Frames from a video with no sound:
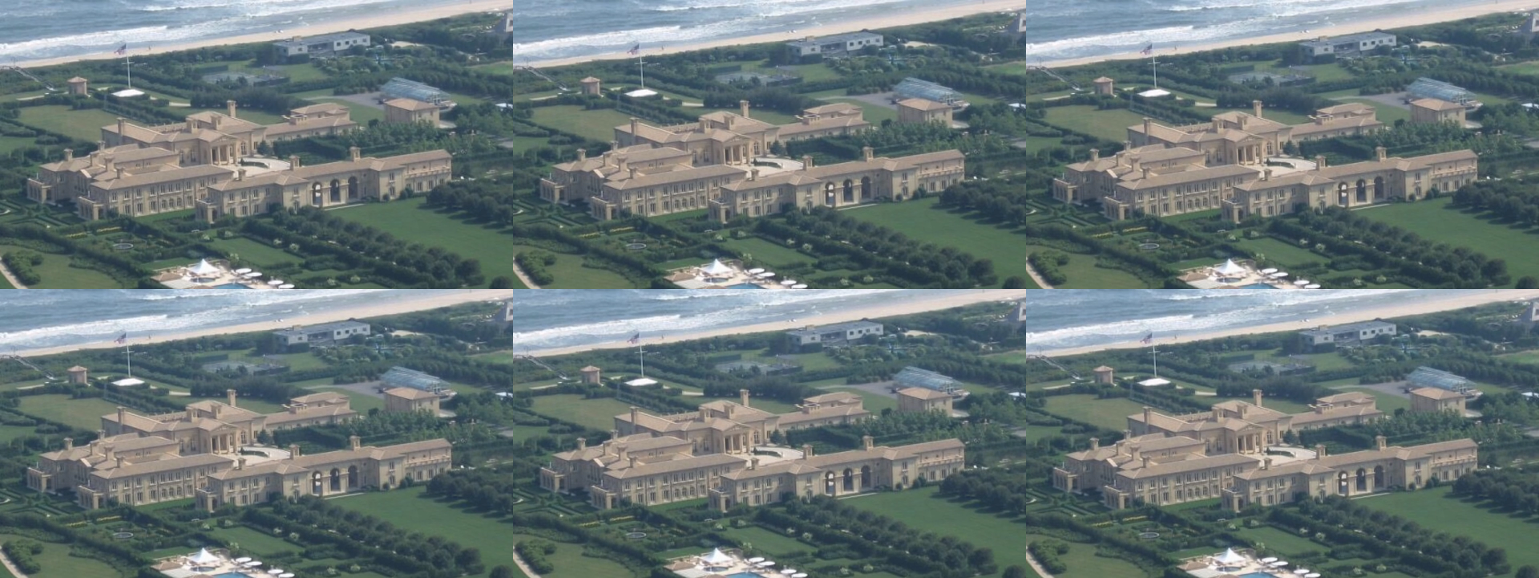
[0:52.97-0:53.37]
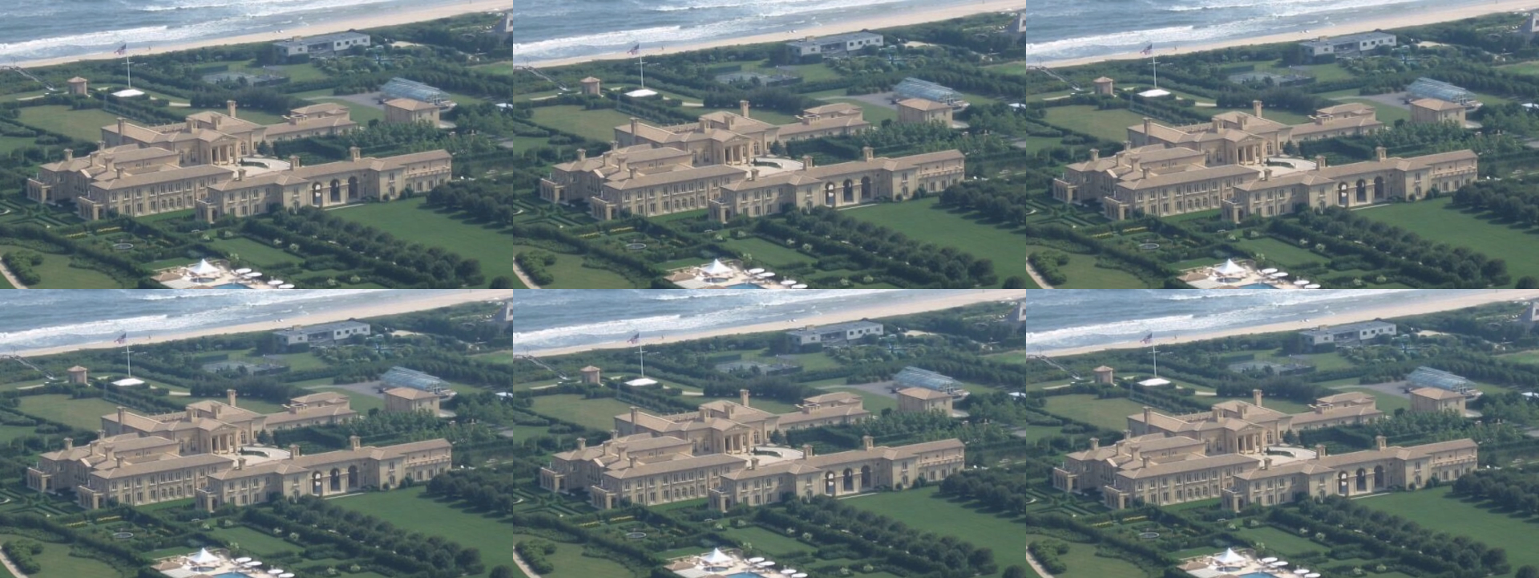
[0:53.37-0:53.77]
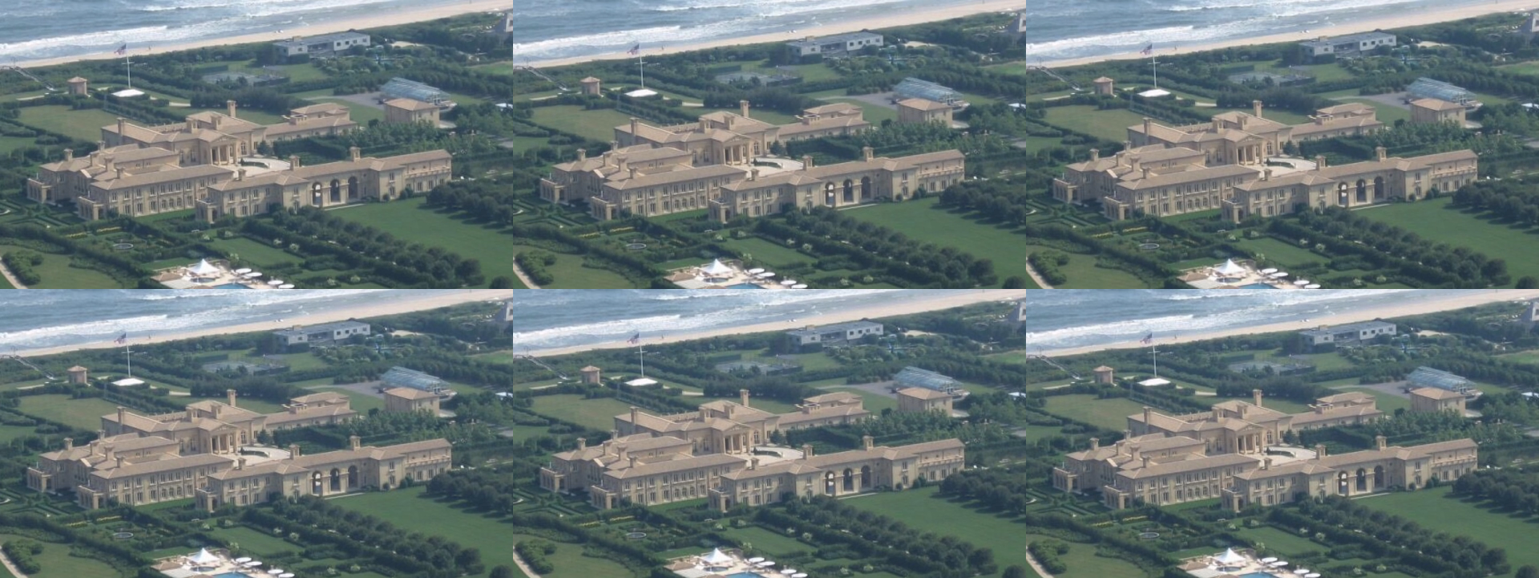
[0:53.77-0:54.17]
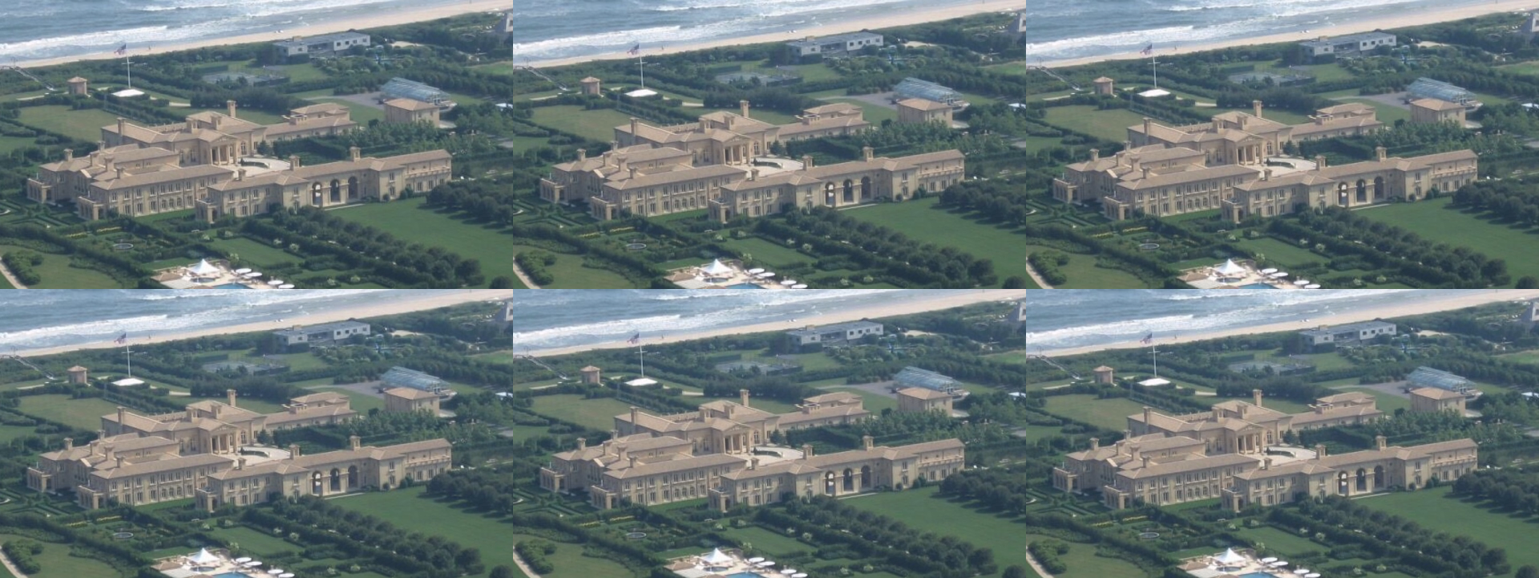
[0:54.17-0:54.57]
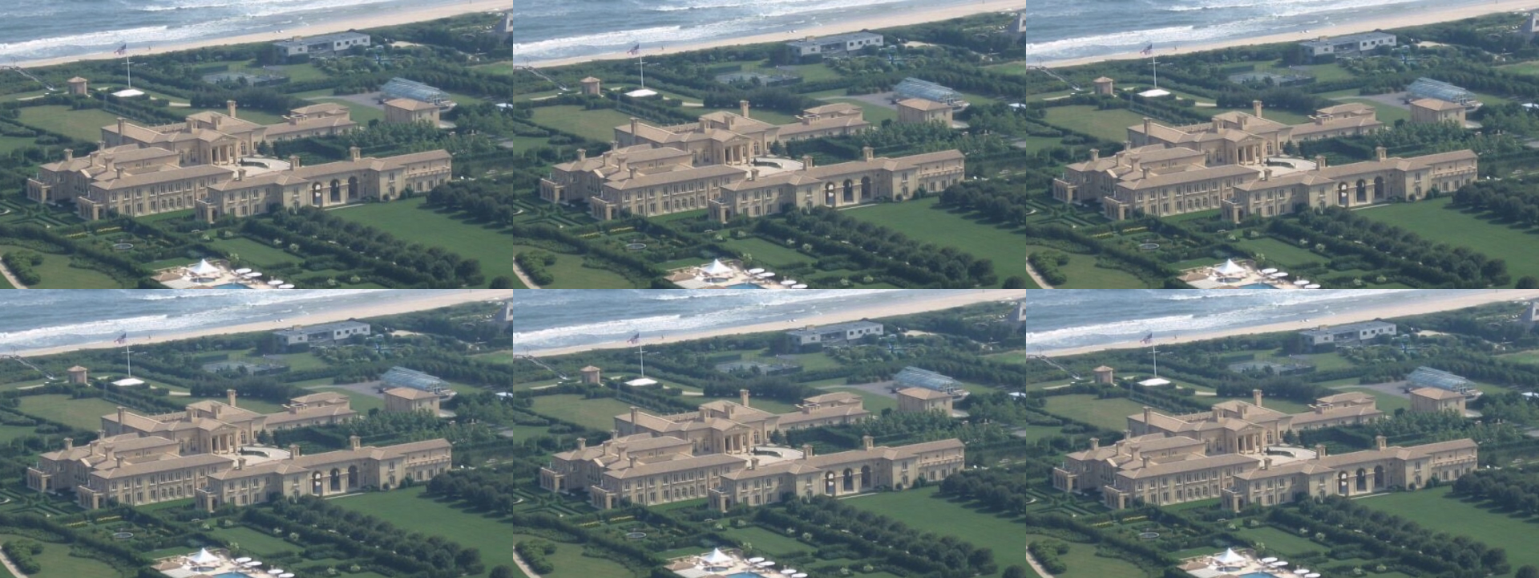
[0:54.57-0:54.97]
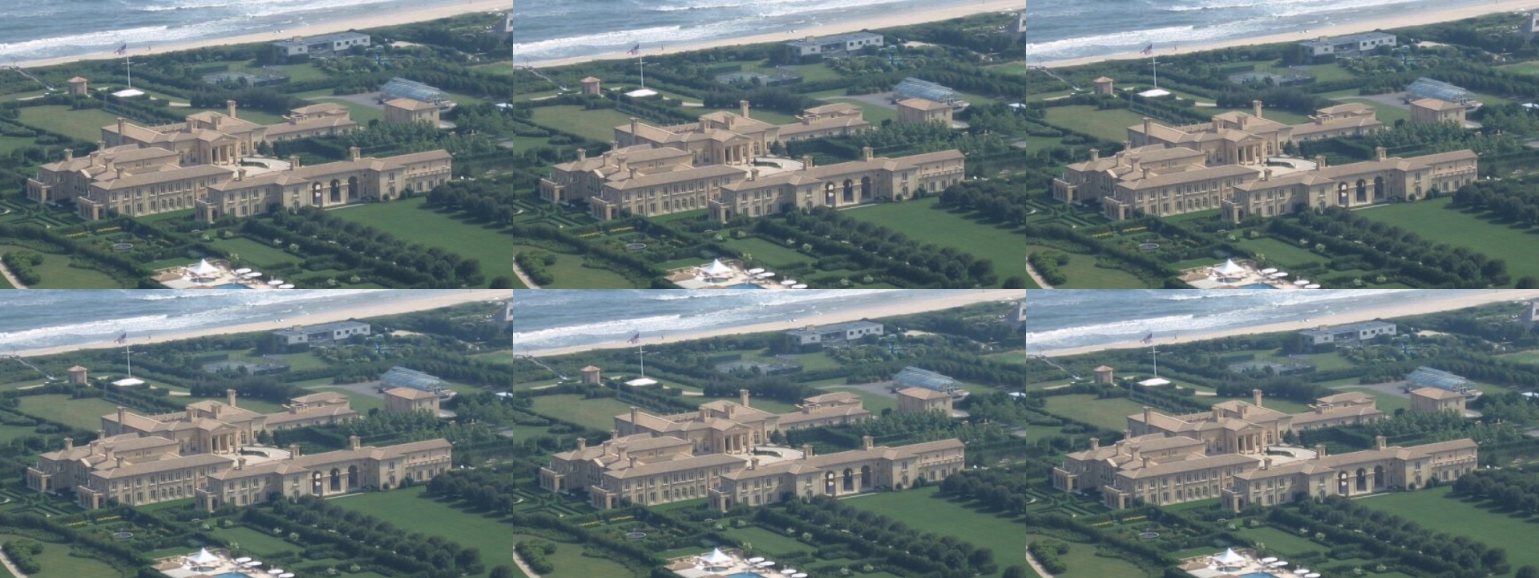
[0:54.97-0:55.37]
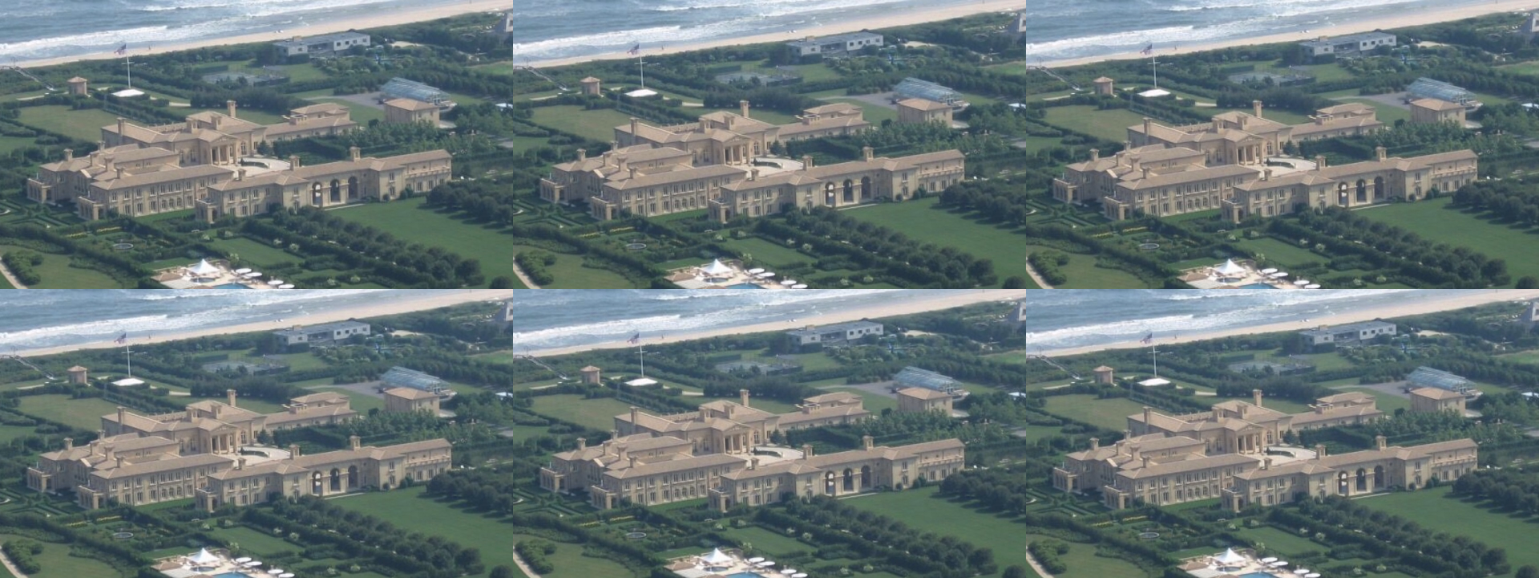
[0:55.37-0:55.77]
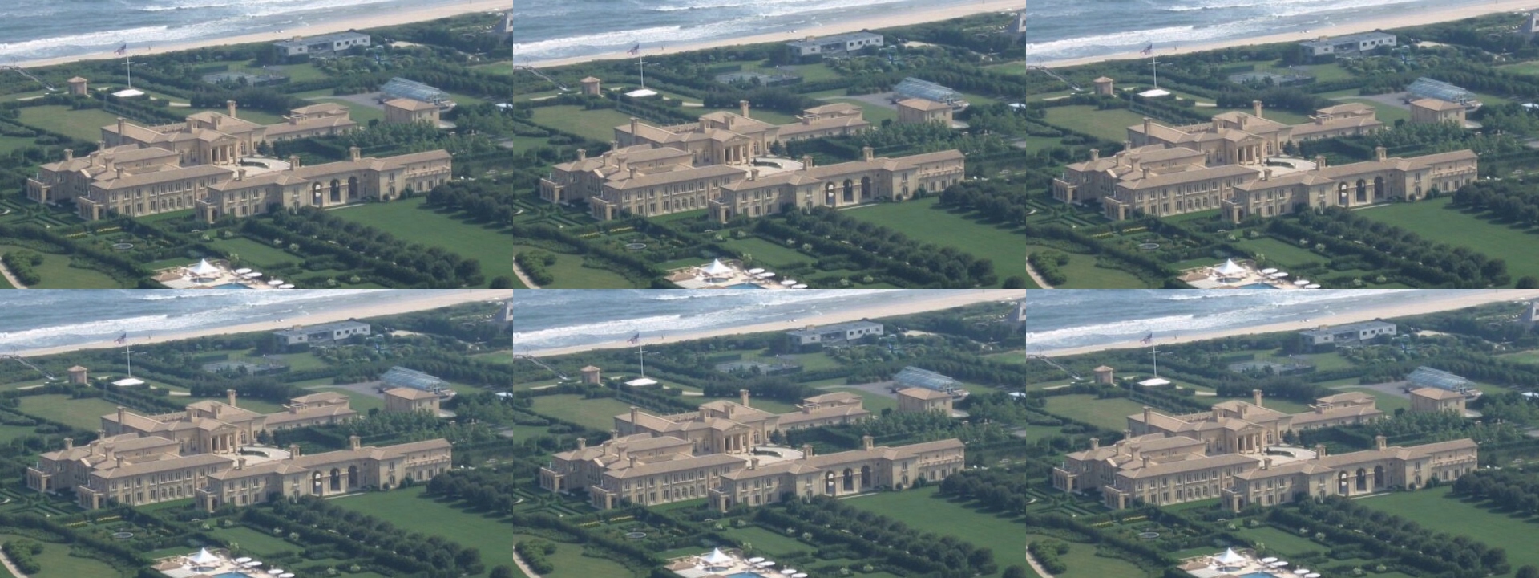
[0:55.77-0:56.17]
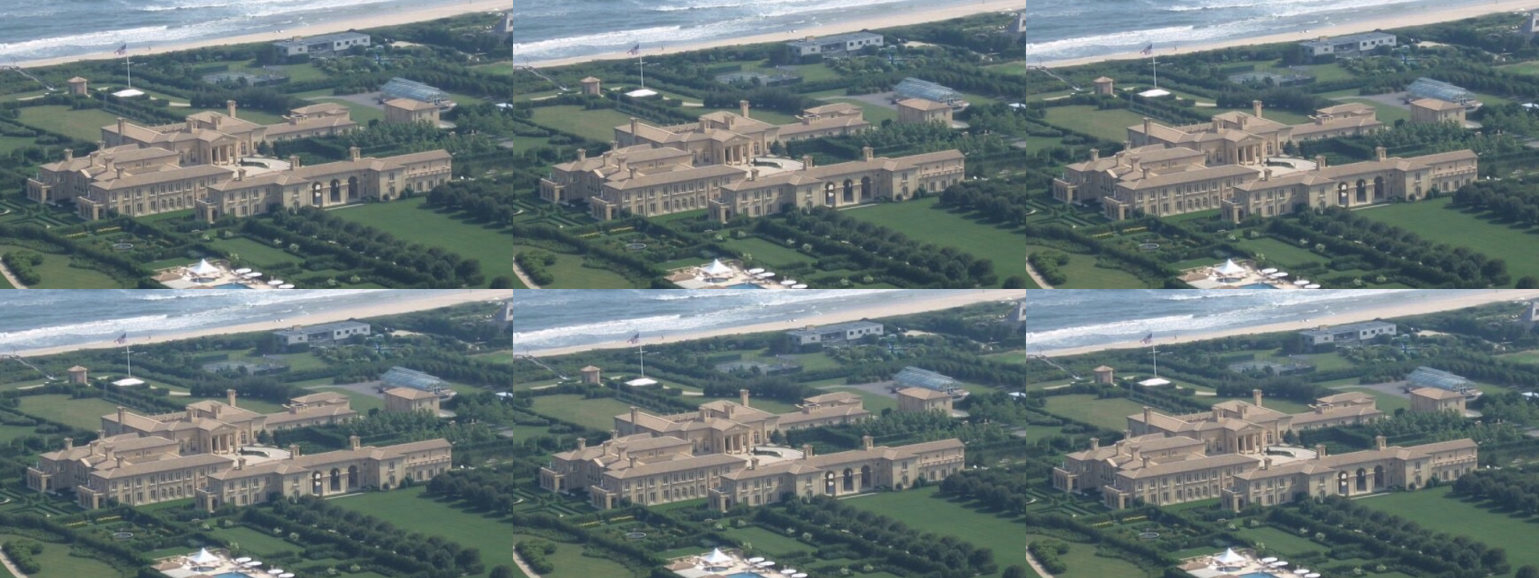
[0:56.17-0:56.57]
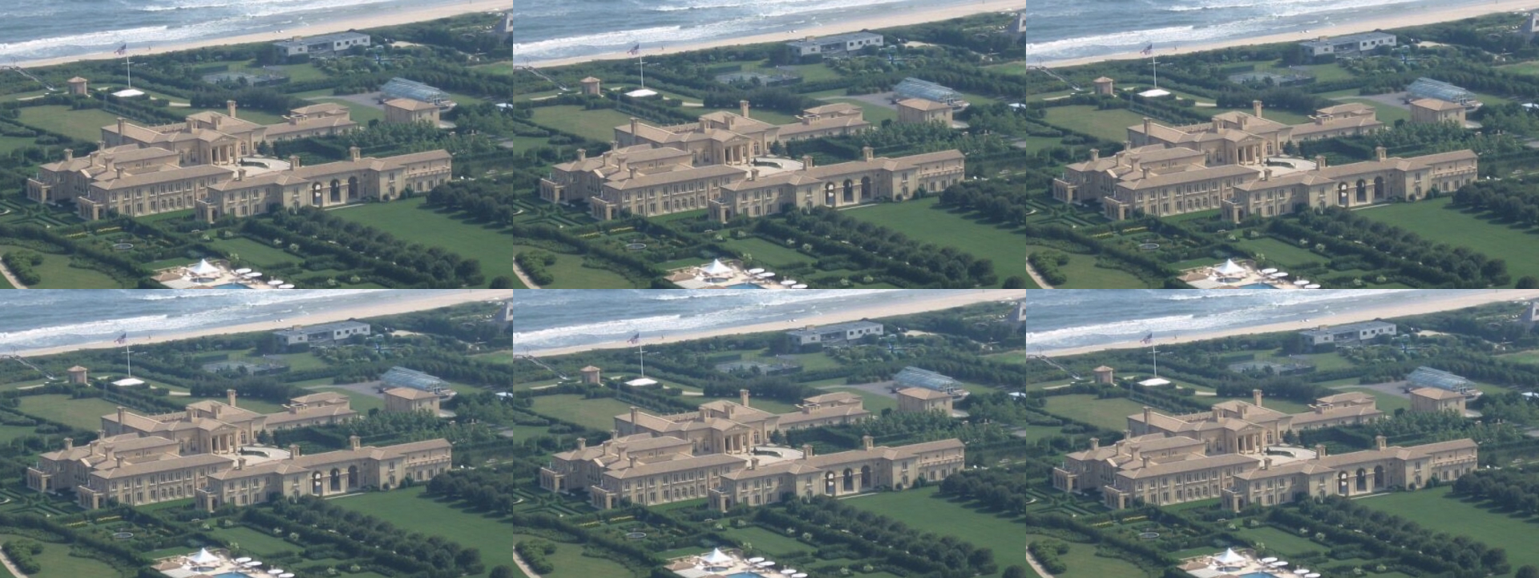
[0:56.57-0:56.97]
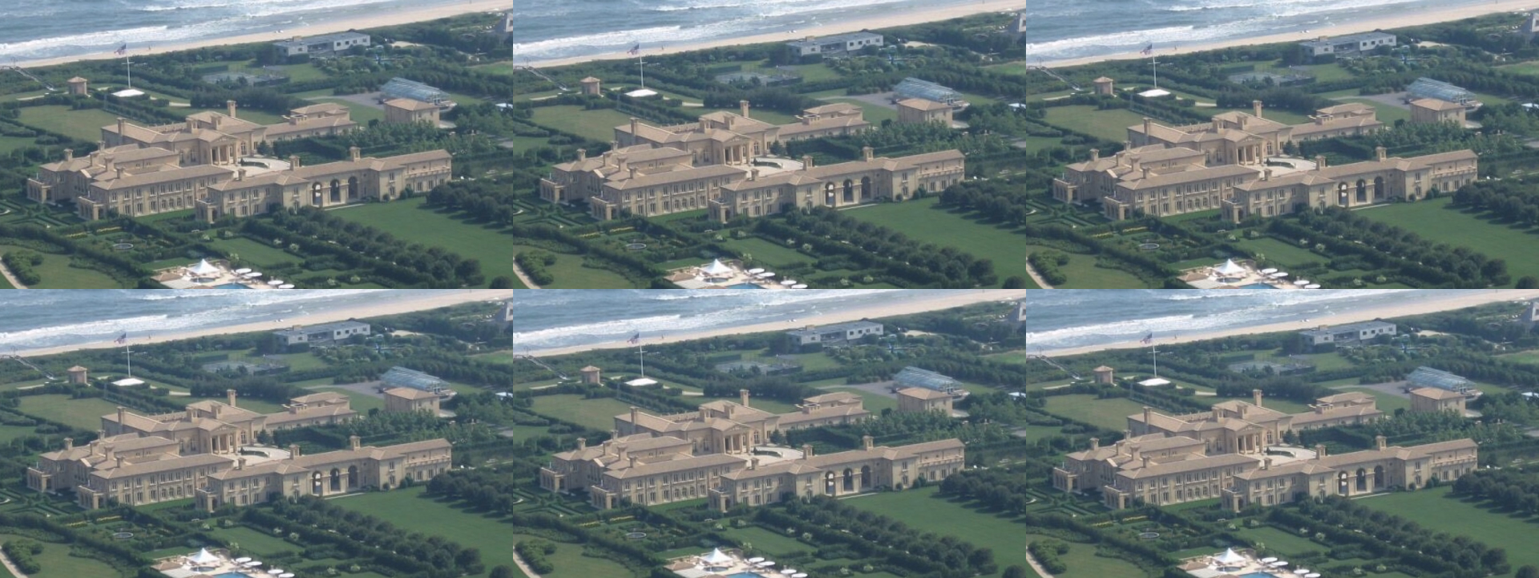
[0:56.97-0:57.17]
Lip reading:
(no speaker visible)